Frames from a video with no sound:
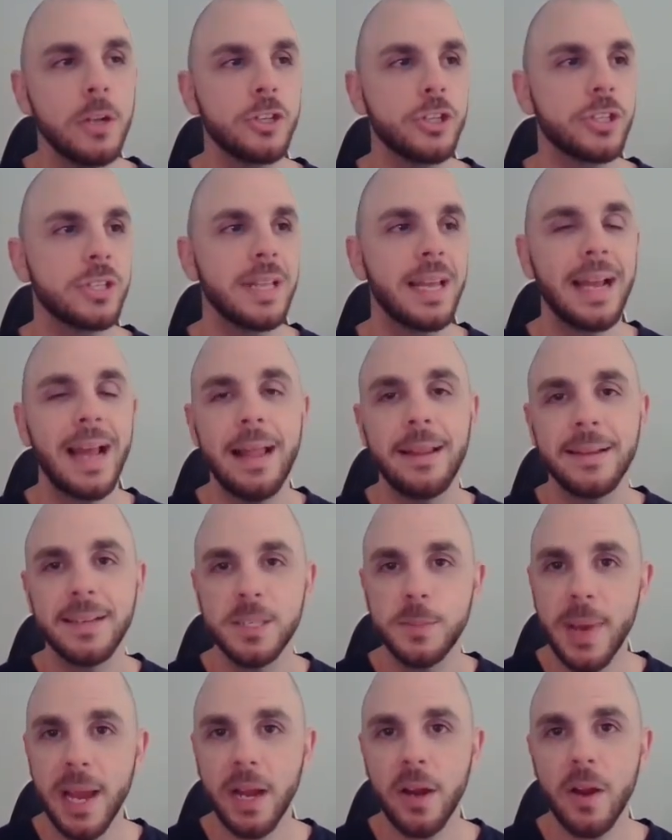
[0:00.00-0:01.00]
just like
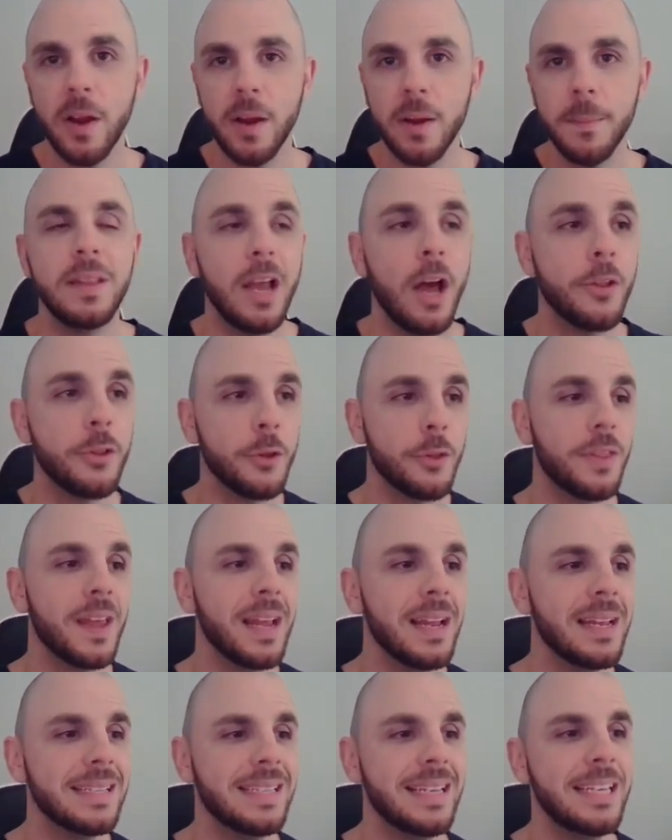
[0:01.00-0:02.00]
Alex Becker. The other
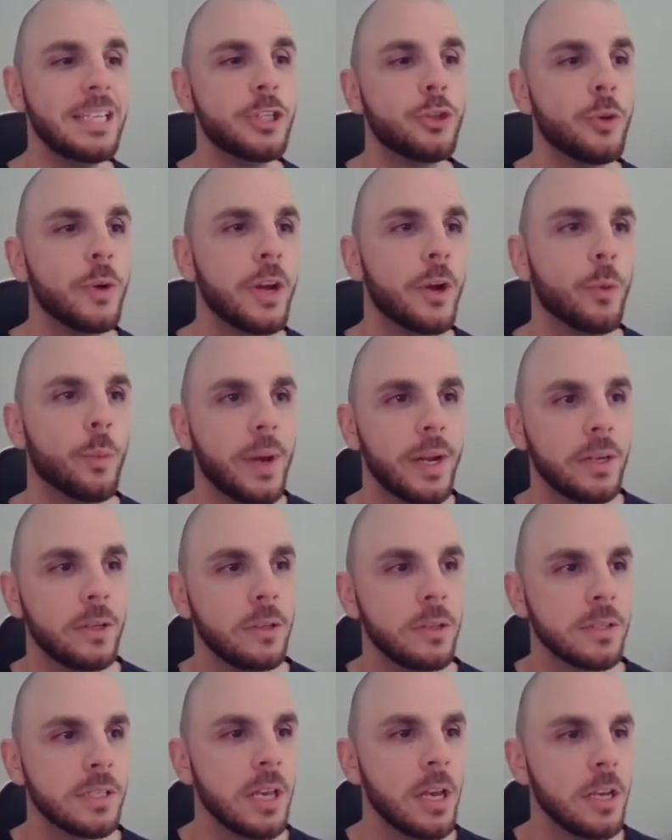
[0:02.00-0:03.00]
thing is he's doing
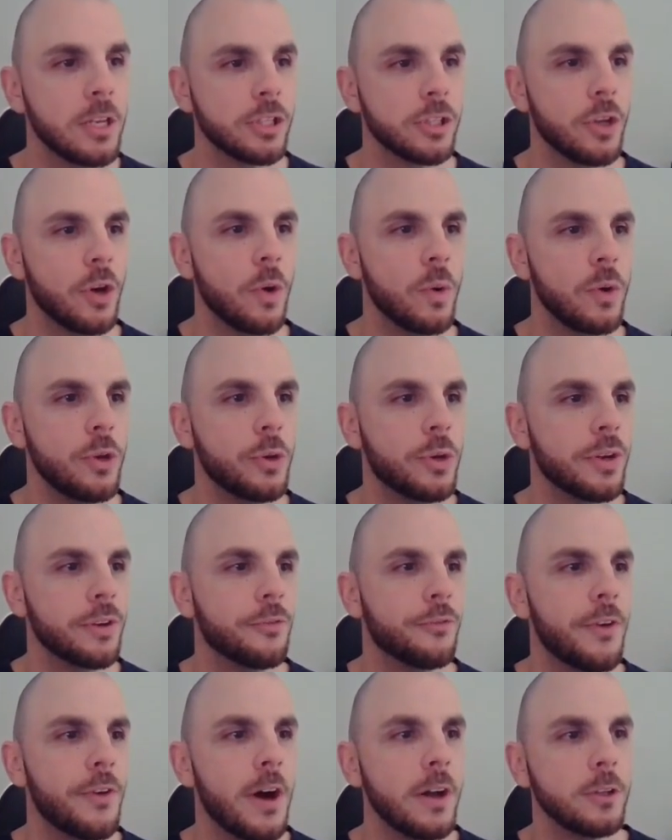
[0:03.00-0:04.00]
riddles, so you can
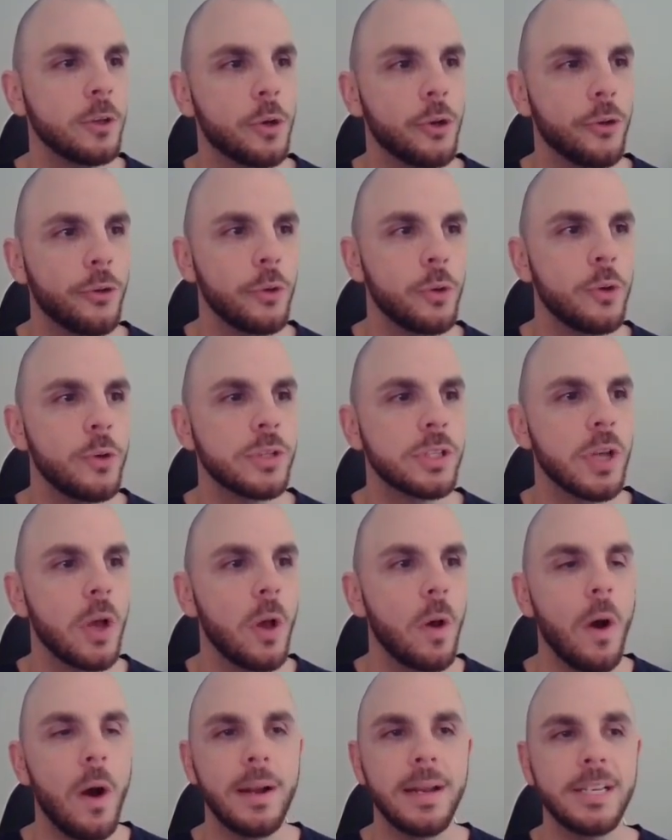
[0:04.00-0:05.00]
follow clues
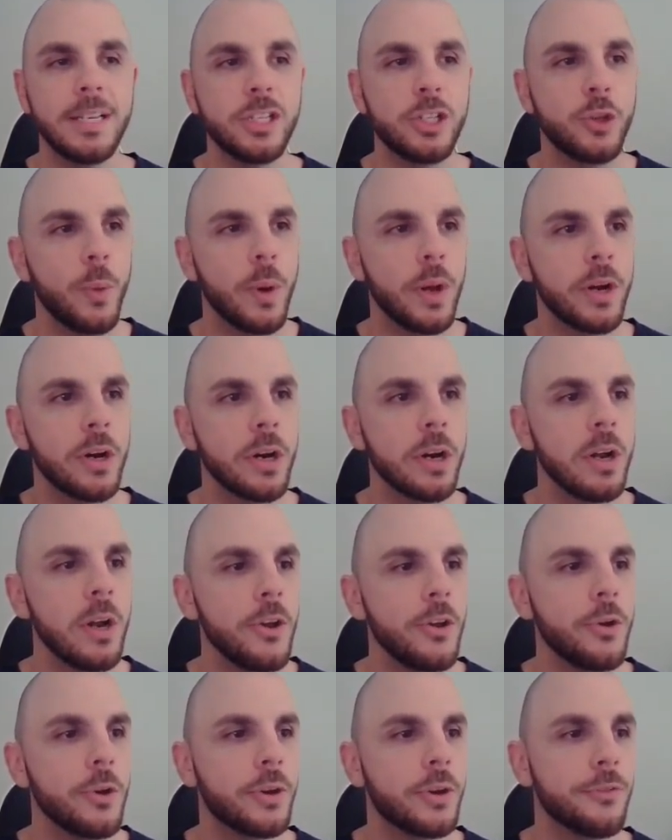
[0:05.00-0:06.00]
on his Twitter,
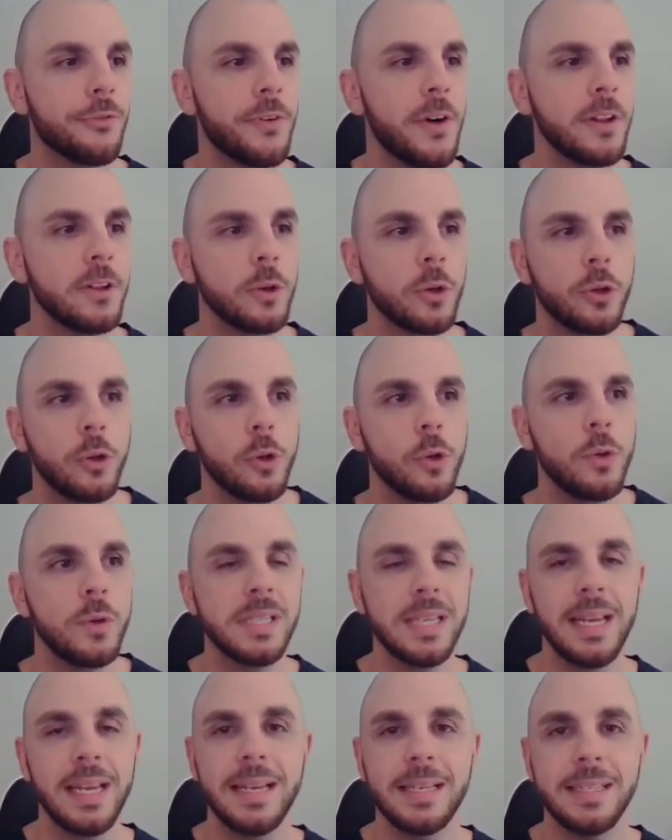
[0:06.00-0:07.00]
you can follow
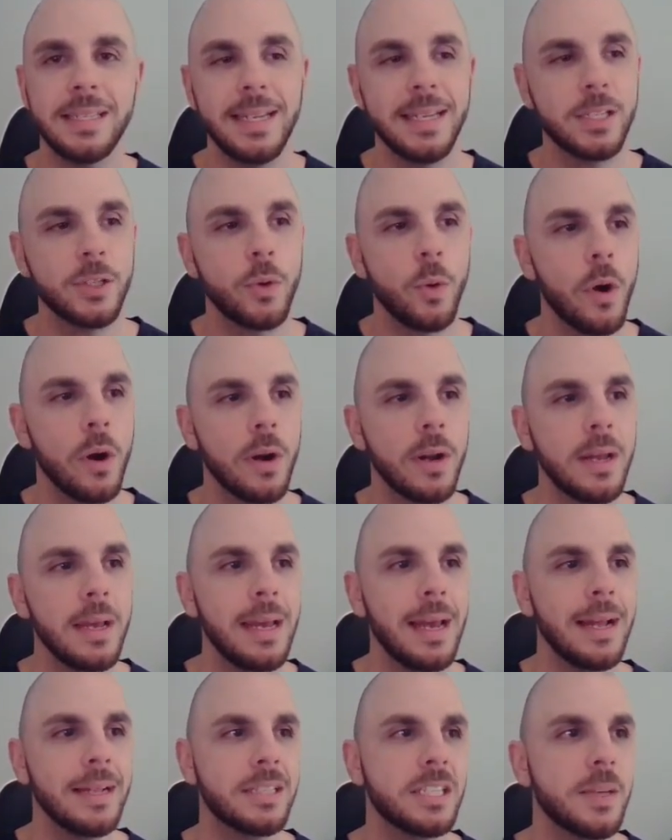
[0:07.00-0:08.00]
clues in his Discord,
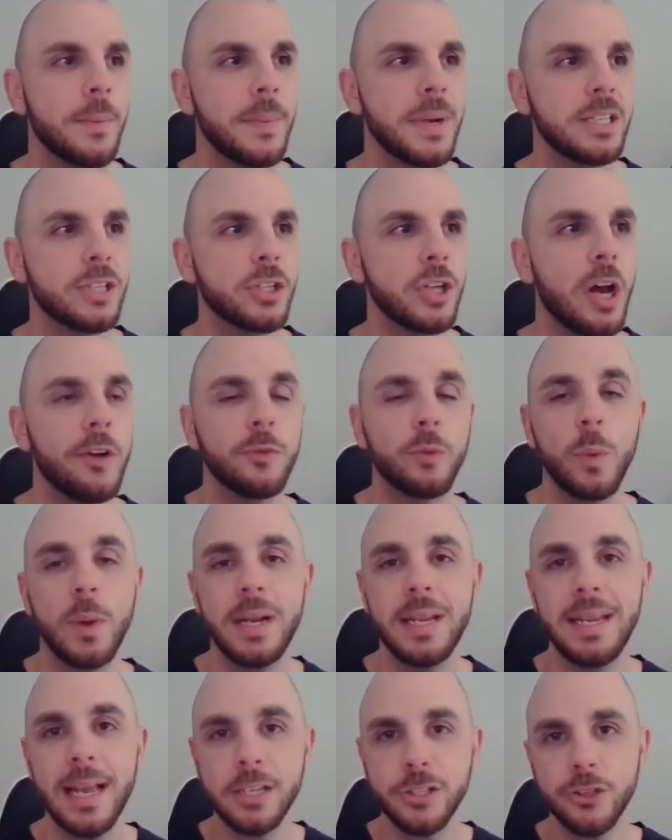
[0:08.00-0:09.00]
and somebody solved
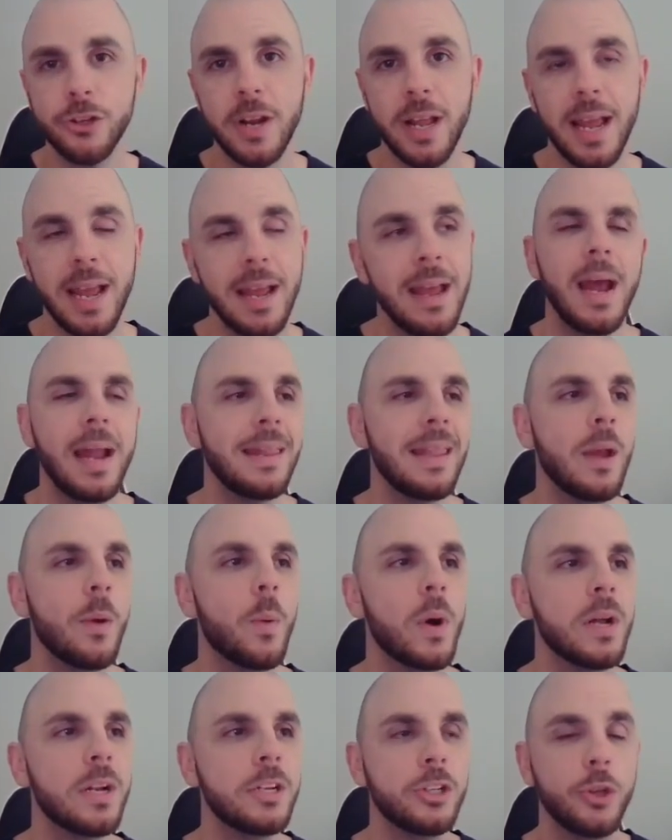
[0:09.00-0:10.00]
one yesterday, and they
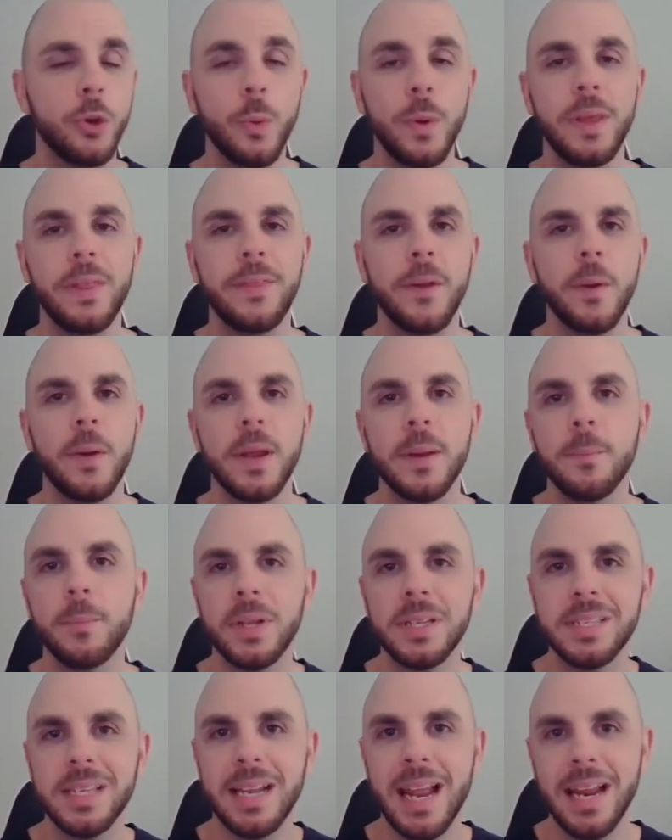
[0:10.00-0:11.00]
won two Ethereum
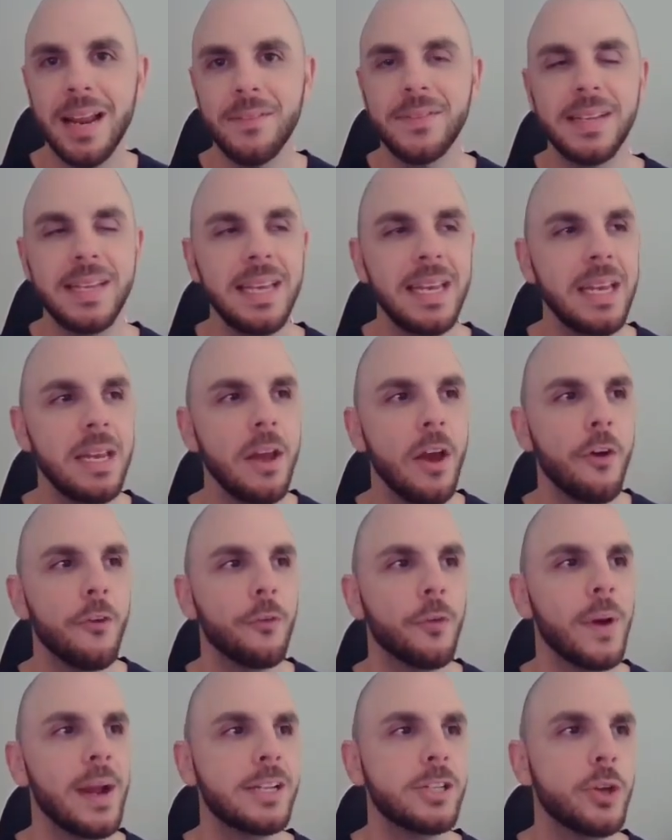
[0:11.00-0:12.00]
plus an NFT
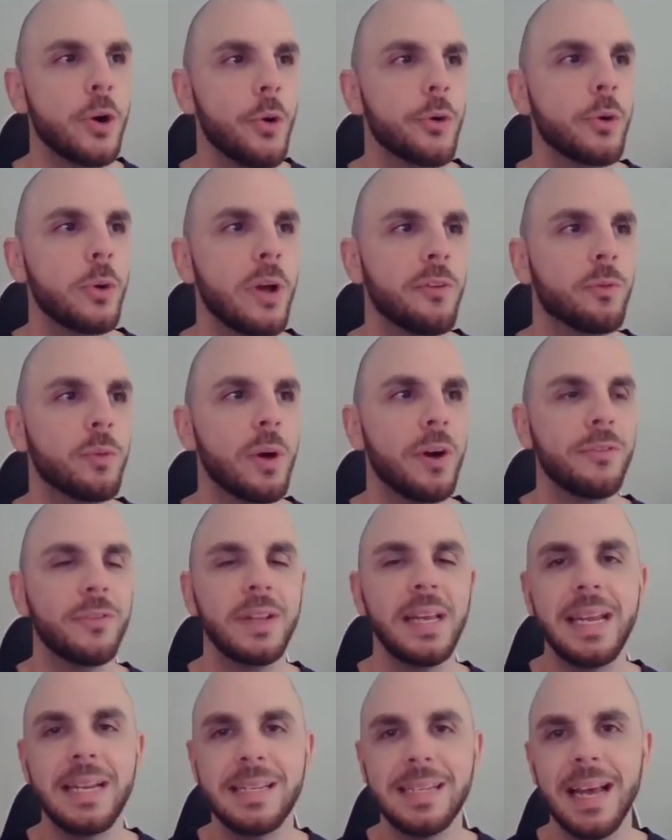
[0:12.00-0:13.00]
for a total of
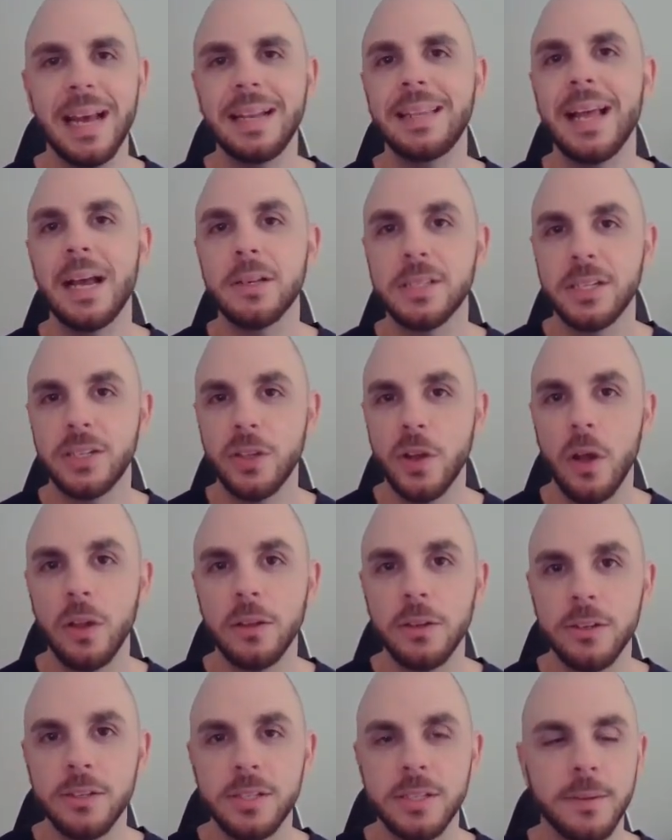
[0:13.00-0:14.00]
roughly
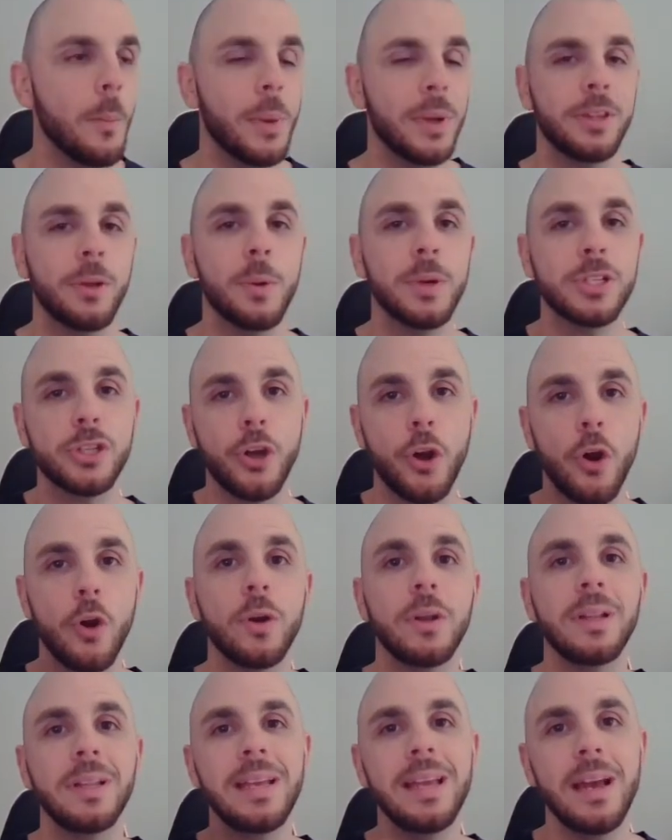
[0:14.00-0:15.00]
$10,000. But there is
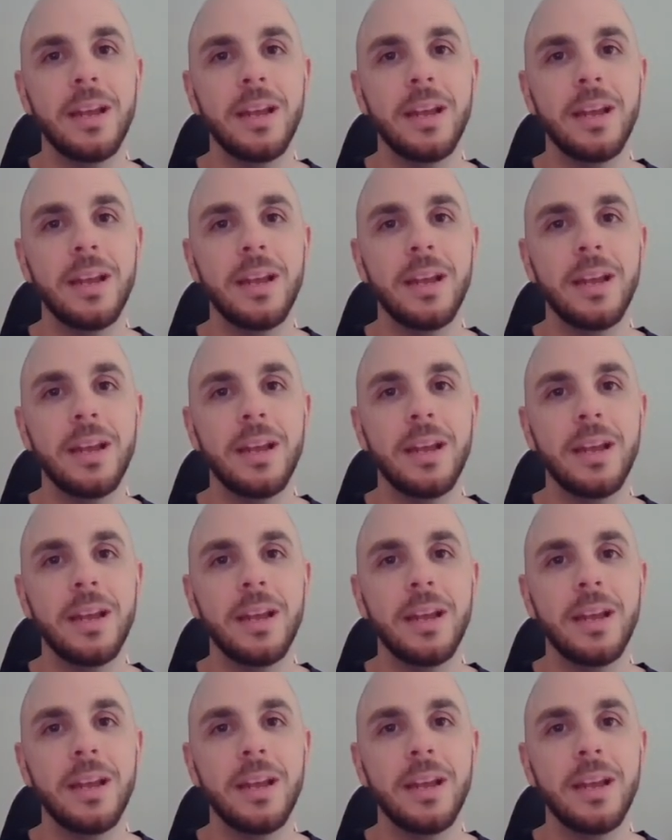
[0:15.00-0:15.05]
currently